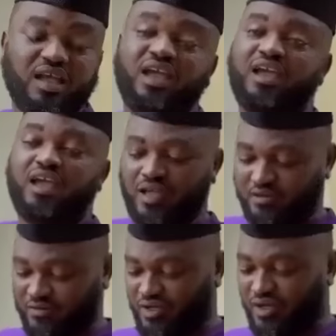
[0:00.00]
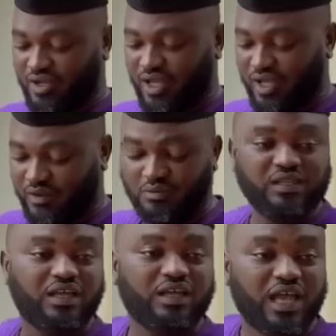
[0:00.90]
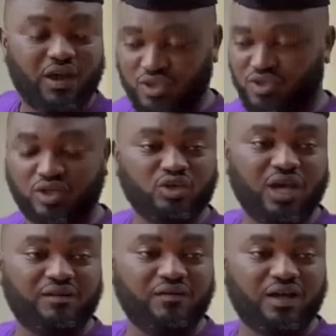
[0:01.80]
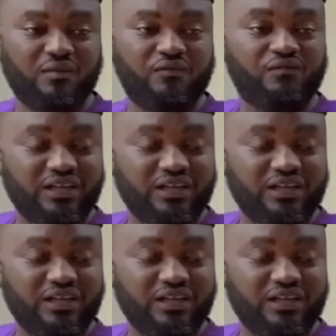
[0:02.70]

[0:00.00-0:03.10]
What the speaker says: I was told you have